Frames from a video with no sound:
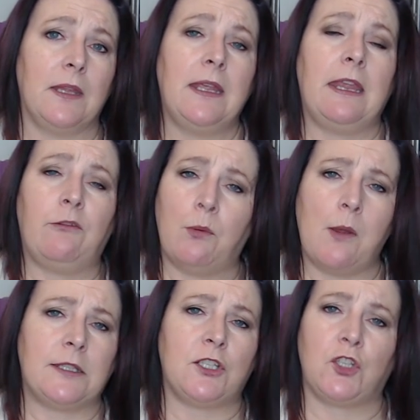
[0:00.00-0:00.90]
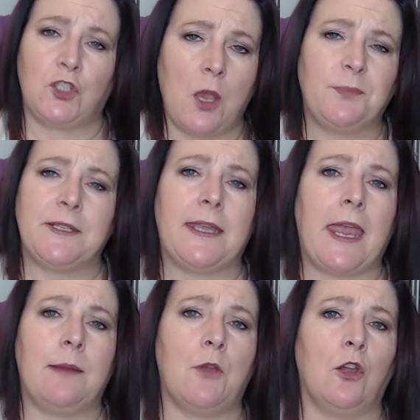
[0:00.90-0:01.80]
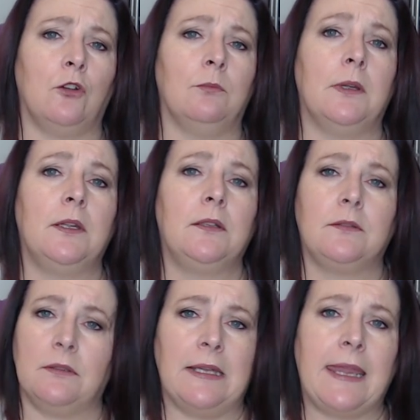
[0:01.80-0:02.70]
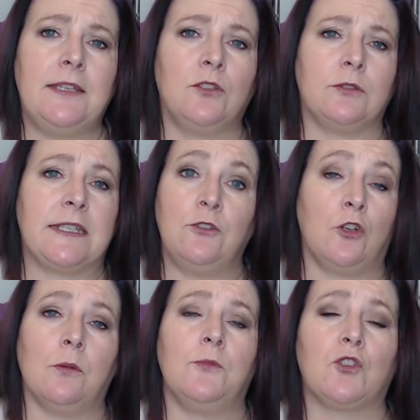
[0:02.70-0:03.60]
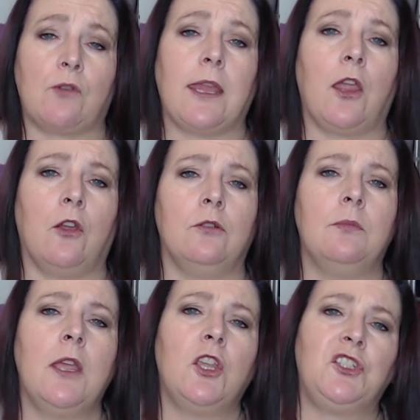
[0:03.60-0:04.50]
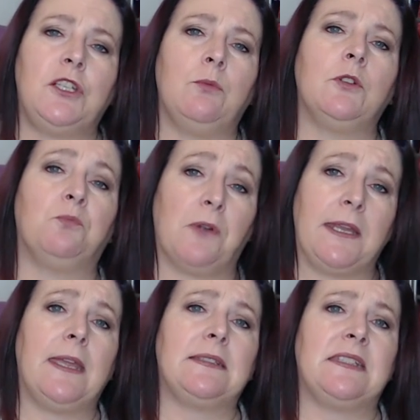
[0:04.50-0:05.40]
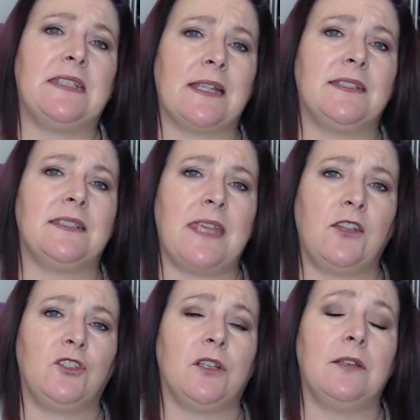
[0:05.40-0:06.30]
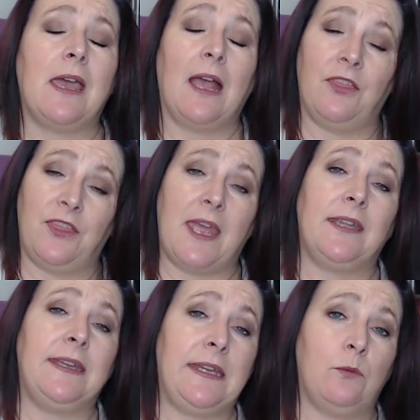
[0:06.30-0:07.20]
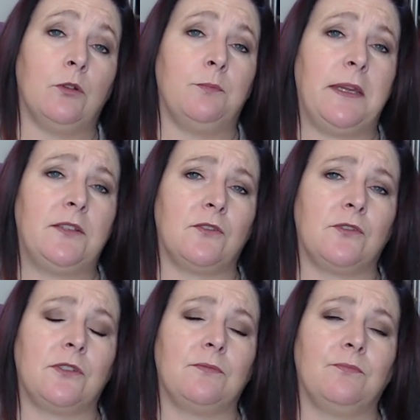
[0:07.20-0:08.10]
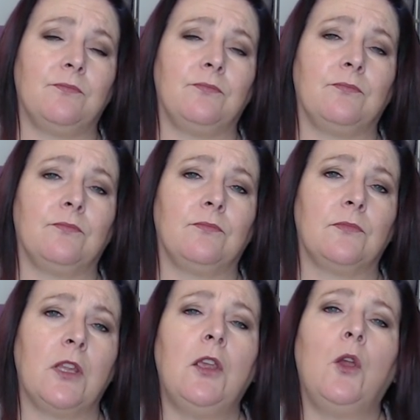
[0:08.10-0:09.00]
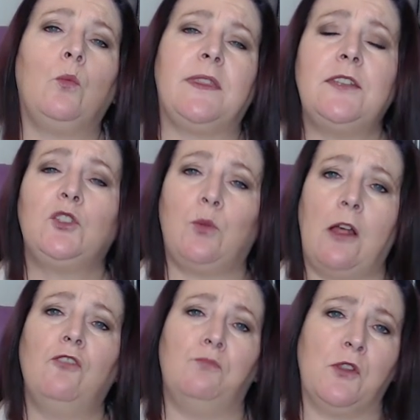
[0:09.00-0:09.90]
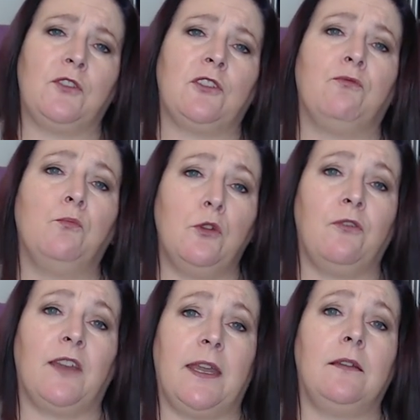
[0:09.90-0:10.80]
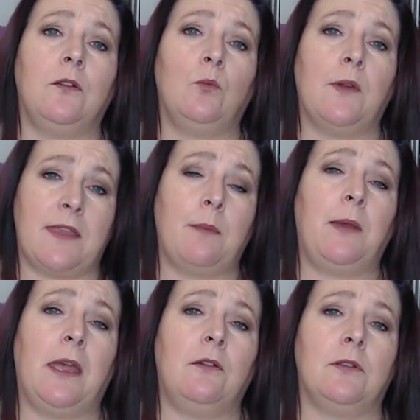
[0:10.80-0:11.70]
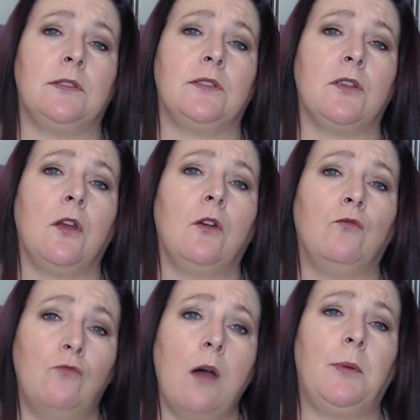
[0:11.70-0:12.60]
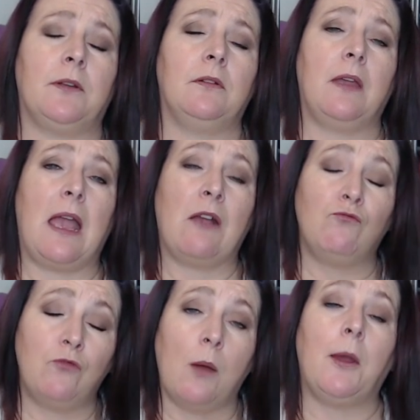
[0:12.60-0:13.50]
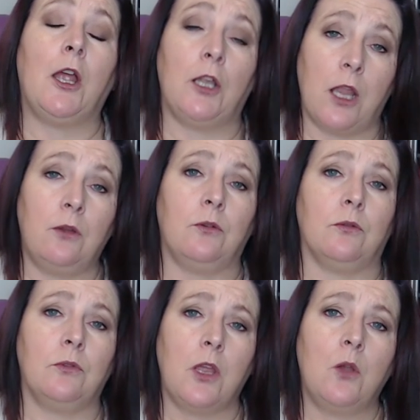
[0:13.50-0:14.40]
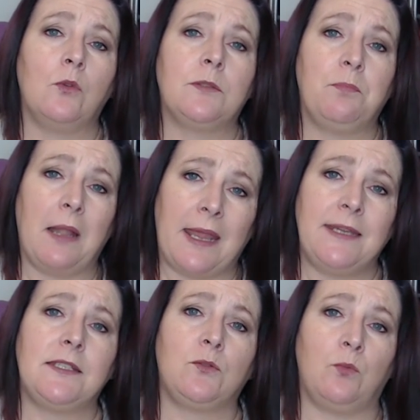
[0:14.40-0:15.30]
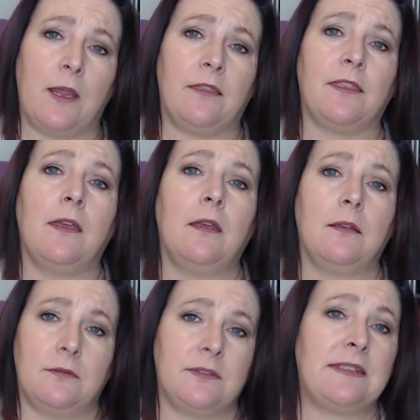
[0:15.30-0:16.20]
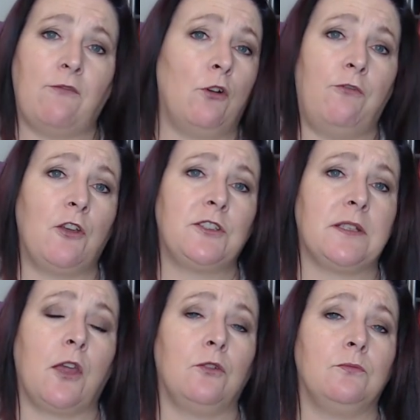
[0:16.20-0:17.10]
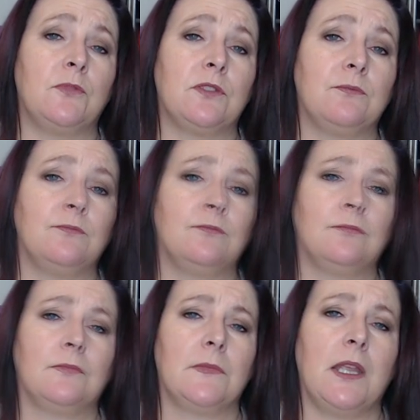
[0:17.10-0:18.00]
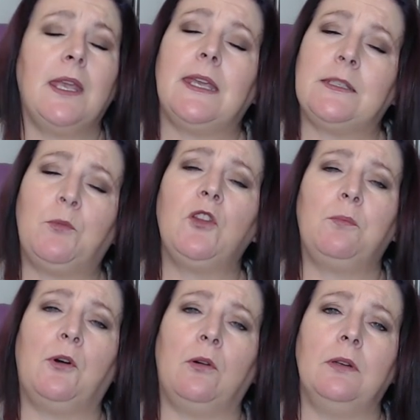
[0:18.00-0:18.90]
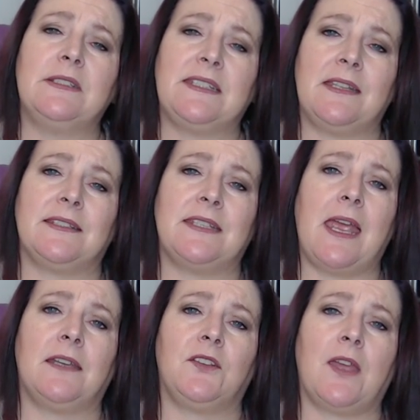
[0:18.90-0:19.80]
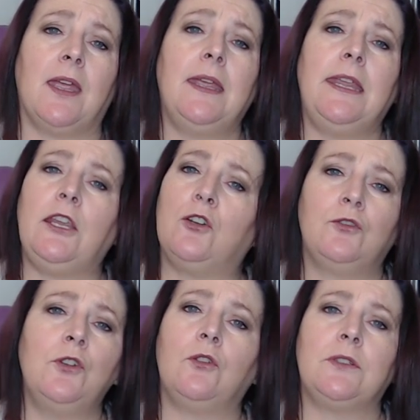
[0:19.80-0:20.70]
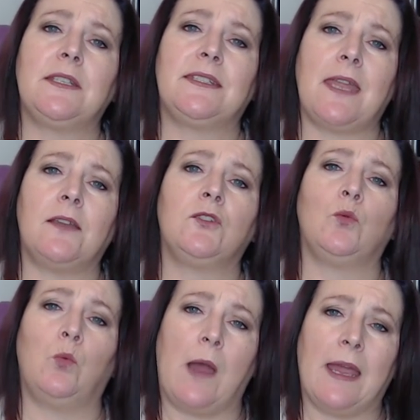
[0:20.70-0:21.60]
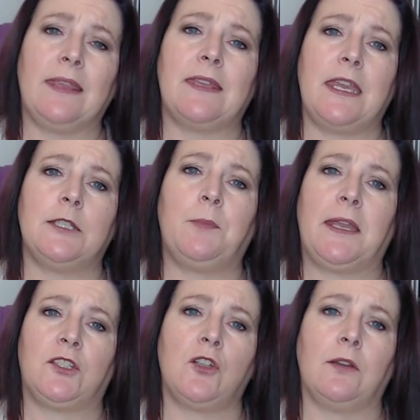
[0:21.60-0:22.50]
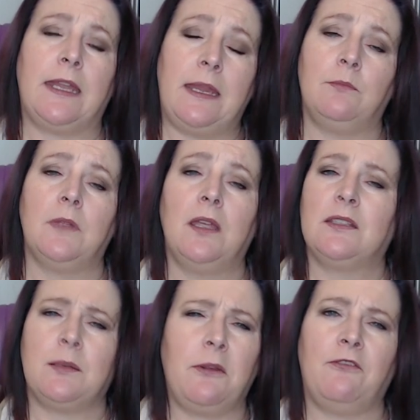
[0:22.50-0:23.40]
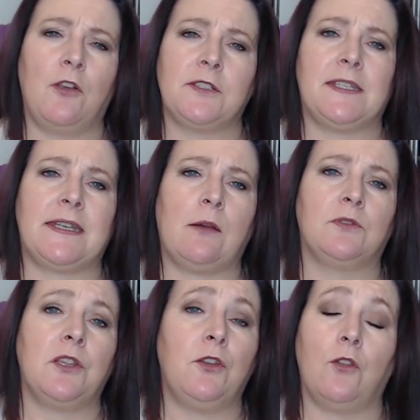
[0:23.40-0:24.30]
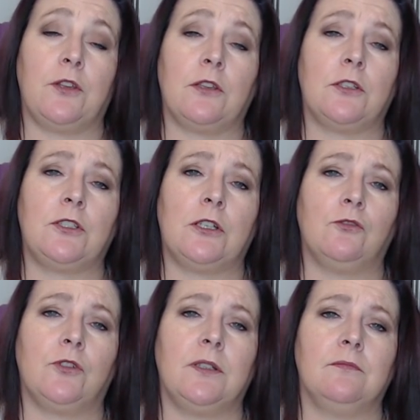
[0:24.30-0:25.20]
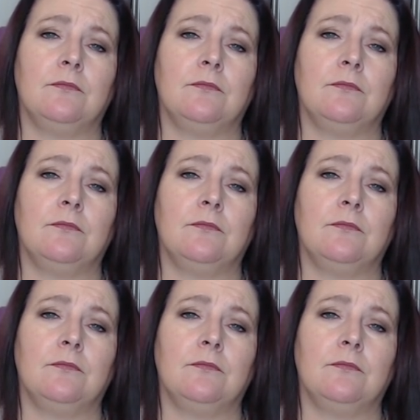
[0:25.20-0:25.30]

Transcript: If we went to the shops and came home late or didn't come straight home, she would bring it to Dad's attention and then he would beat us. Within 12 months of moving in with their parents, Robert and Robert alone was placed with several foster homes. His brother Paul has since said that he couldn't understand why they'd picked on him to be fostered out and not the other children.